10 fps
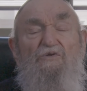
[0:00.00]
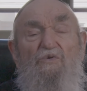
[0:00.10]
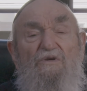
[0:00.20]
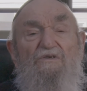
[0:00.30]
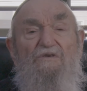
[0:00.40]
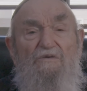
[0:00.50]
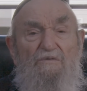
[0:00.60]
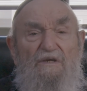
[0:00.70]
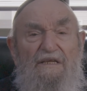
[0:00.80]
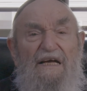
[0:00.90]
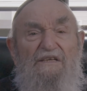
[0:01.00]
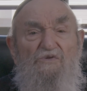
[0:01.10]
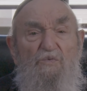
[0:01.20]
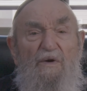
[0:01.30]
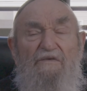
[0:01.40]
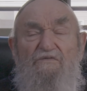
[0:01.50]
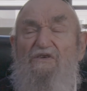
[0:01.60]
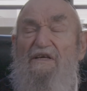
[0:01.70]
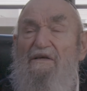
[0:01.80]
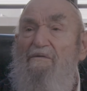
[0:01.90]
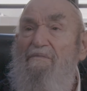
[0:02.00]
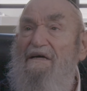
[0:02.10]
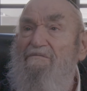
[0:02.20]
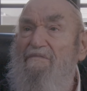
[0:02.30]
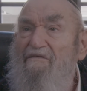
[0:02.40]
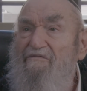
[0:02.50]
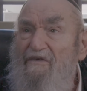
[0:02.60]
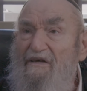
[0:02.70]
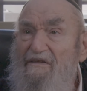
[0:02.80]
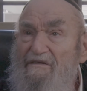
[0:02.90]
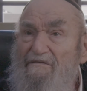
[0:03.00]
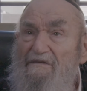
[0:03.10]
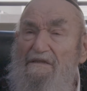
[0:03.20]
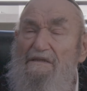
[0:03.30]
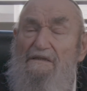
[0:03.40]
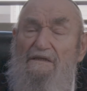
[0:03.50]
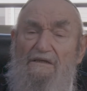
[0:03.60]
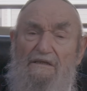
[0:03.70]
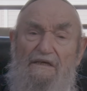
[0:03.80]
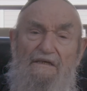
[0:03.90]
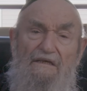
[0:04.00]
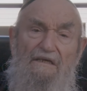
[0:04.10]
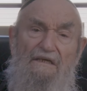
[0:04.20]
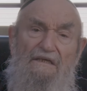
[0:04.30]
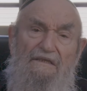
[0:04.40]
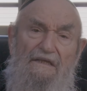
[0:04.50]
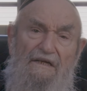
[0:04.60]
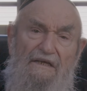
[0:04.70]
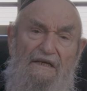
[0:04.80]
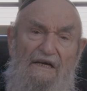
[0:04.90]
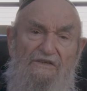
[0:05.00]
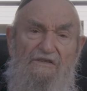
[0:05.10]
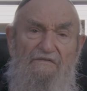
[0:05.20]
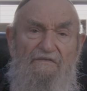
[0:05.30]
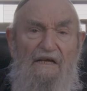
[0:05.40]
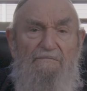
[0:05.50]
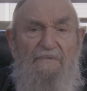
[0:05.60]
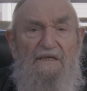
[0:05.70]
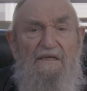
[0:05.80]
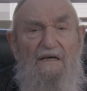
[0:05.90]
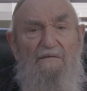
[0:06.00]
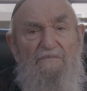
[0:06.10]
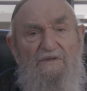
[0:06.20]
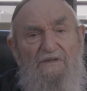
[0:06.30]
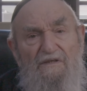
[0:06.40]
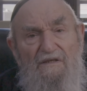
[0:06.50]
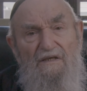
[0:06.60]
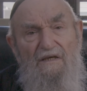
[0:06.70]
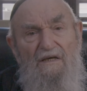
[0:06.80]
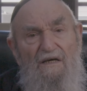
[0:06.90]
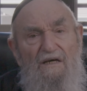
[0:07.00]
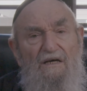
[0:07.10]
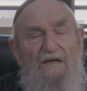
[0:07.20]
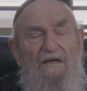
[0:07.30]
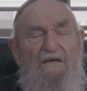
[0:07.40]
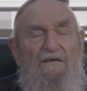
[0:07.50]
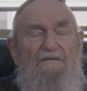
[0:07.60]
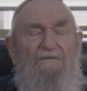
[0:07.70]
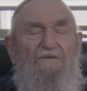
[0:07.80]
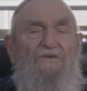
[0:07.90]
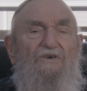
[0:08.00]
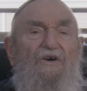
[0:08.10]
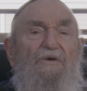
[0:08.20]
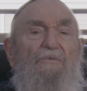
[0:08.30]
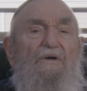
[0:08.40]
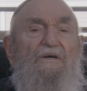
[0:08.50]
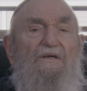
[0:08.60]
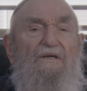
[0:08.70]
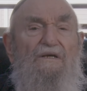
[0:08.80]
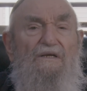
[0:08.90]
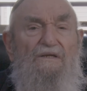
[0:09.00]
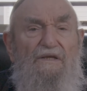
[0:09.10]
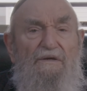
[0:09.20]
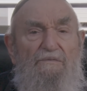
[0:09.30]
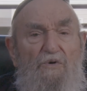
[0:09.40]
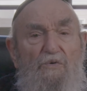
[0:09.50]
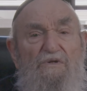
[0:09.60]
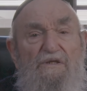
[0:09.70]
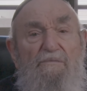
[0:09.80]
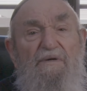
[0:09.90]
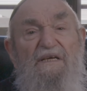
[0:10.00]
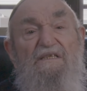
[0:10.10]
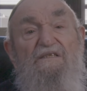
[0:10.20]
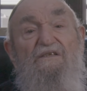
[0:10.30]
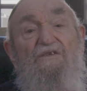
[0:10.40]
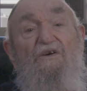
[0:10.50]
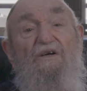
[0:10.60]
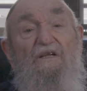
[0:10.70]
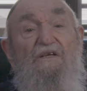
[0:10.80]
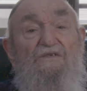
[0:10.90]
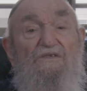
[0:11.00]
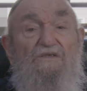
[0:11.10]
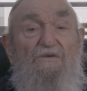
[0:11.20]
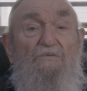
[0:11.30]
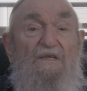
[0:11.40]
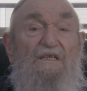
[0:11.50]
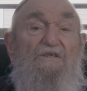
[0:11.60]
was also a nice way of saying about my father. Okay. Now the kashif that becomes uh, the who is the biggest tzitkonis, the one